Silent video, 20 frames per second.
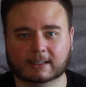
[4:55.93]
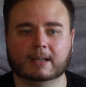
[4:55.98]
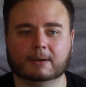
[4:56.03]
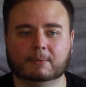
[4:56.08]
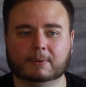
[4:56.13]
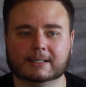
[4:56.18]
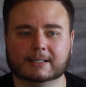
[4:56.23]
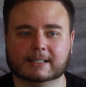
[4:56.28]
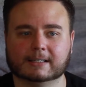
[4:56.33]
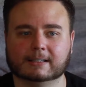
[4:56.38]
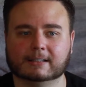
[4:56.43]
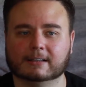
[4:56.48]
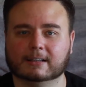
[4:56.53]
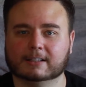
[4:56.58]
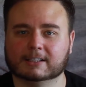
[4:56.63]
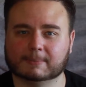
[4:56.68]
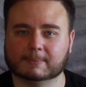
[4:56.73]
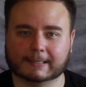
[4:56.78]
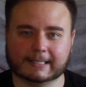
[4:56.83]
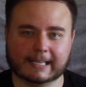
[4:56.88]
It
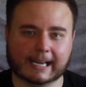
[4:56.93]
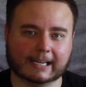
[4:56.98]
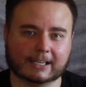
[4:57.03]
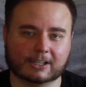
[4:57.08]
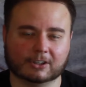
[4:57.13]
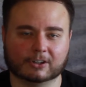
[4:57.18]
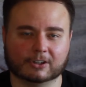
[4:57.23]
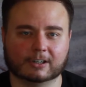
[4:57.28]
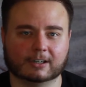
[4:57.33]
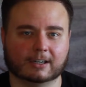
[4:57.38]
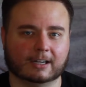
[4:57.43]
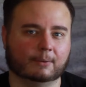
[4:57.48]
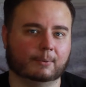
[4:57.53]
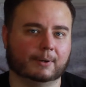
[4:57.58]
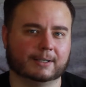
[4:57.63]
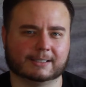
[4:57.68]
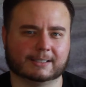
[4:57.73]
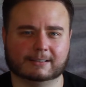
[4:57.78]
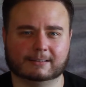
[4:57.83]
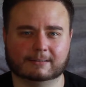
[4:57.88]
wasn't spectacular, it
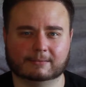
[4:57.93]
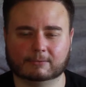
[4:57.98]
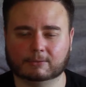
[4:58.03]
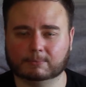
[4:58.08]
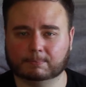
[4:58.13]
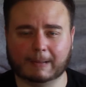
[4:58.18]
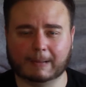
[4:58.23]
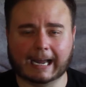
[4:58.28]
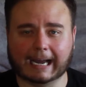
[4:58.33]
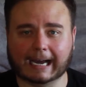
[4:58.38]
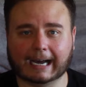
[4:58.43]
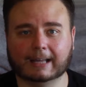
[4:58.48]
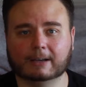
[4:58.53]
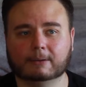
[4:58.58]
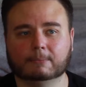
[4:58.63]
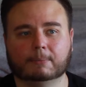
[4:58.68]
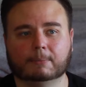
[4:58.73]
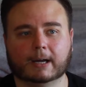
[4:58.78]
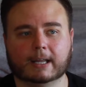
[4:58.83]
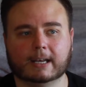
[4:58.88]
wasn't
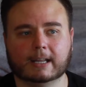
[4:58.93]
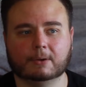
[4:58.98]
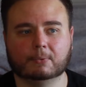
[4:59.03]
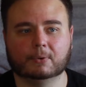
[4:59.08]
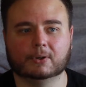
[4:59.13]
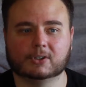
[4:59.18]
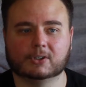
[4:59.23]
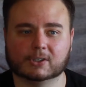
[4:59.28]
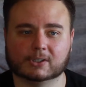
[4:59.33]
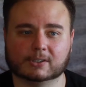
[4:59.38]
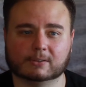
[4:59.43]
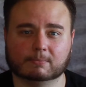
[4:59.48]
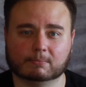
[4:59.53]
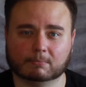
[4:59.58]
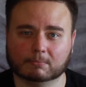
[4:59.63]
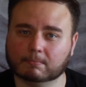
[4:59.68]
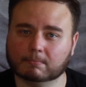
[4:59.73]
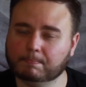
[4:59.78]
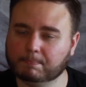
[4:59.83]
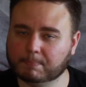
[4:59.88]
bad, but it was just
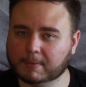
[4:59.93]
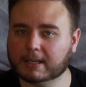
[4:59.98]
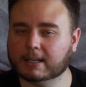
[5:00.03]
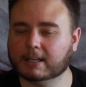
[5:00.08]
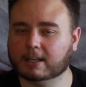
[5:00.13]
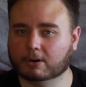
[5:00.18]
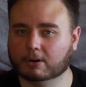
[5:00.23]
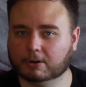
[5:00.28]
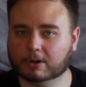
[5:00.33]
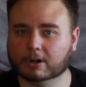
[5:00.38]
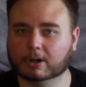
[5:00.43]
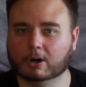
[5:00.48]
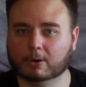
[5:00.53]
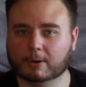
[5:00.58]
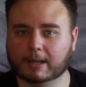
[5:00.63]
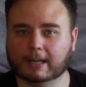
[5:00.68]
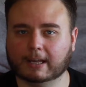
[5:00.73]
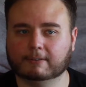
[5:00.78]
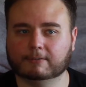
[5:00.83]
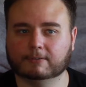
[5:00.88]
mediocre,
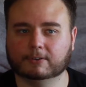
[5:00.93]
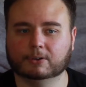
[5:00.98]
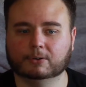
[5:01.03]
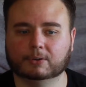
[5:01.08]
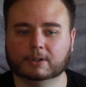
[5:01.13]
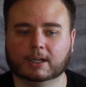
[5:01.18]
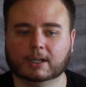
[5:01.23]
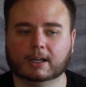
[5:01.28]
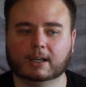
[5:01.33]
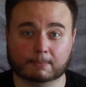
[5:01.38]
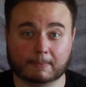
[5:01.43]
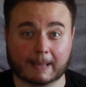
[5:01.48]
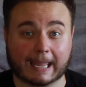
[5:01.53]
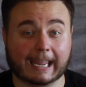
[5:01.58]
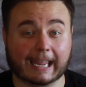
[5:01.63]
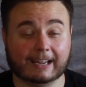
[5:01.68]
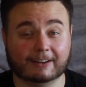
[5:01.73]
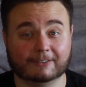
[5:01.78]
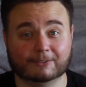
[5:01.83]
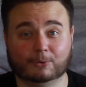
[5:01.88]
okay food. You're
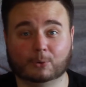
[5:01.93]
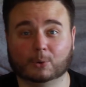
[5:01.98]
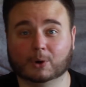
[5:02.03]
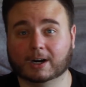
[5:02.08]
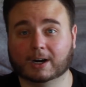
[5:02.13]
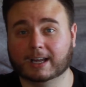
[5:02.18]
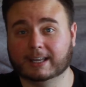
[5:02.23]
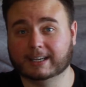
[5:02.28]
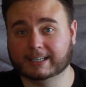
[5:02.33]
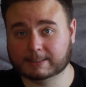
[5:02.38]
paying for an